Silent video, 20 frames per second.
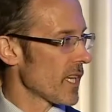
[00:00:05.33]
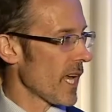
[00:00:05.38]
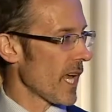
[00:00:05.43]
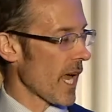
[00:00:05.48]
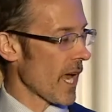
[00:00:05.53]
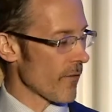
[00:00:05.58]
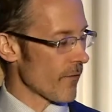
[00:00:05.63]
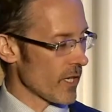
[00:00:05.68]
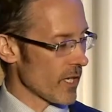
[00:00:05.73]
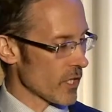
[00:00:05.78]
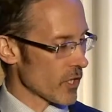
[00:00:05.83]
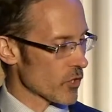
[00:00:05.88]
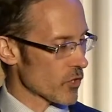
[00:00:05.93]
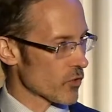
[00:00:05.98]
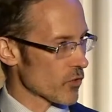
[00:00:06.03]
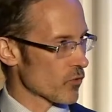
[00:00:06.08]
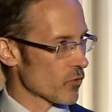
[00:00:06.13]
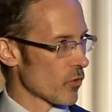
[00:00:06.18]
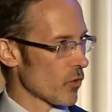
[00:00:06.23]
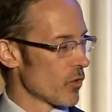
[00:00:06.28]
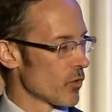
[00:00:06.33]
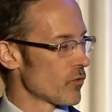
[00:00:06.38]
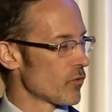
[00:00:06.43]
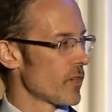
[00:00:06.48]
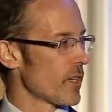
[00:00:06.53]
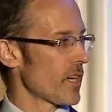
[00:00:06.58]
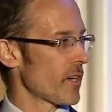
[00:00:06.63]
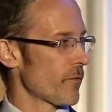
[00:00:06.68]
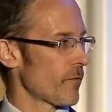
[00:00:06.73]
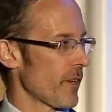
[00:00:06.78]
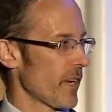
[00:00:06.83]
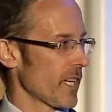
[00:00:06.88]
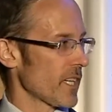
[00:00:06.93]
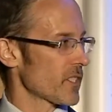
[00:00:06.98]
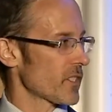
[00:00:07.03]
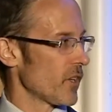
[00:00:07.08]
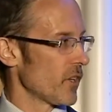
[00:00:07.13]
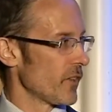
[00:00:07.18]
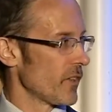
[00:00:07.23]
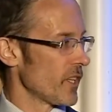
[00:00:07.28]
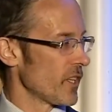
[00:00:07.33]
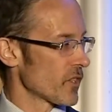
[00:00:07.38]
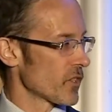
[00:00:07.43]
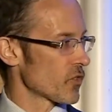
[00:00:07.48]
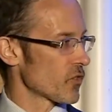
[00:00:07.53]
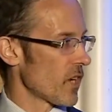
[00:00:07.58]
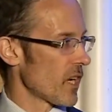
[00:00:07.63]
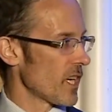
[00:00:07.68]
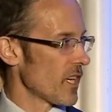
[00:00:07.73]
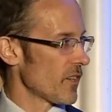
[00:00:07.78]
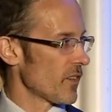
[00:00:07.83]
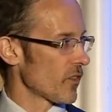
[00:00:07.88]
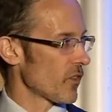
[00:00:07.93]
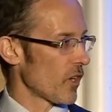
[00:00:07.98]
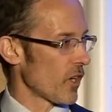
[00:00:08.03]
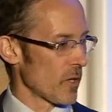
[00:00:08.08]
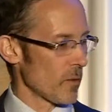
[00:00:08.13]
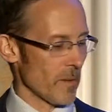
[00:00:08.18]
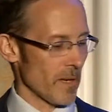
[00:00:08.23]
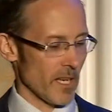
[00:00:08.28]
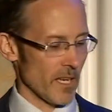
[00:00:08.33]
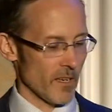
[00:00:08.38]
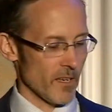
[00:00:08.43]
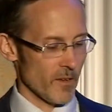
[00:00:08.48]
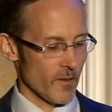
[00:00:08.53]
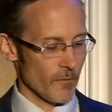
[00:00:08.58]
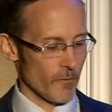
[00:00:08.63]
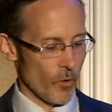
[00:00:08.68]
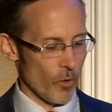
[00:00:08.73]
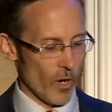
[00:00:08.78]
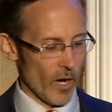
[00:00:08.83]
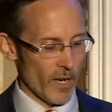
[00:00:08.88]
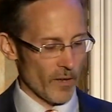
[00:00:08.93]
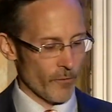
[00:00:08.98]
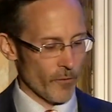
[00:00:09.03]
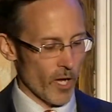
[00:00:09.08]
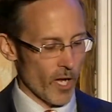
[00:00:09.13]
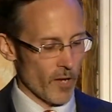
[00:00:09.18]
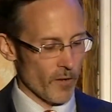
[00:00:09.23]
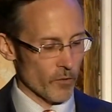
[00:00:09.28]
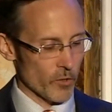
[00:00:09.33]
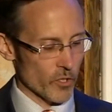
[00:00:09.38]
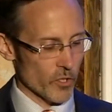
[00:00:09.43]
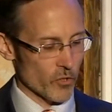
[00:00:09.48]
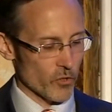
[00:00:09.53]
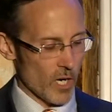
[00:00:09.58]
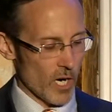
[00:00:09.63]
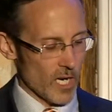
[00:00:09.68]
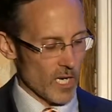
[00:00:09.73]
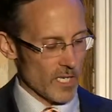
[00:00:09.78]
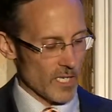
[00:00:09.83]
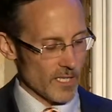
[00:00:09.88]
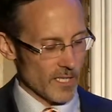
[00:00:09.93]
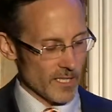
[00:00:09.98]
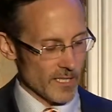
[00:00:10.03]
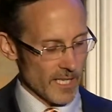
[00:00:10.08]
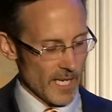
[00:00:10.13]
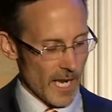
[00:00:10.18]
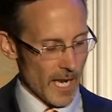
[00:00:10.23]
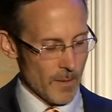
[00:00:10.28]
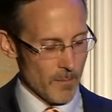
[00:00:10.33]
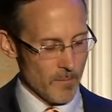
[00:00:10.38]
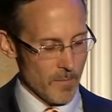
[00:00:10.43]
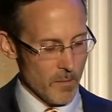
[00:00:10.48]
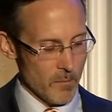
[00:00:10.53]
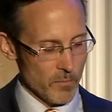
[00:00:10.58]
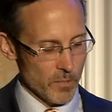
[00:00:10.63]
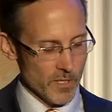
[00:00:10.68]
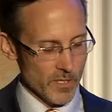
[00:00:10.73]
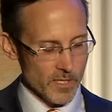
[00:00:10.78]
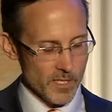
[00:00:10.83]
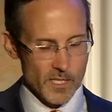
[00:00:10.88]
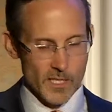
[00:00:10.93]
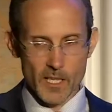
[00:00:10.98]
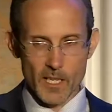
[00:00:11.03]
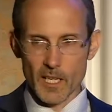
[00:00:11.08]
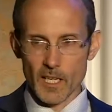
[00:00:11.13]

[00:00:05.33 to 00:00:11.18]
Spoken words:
have an extraordinary effect on the Australian economy. 4 out of 5 Australians are members.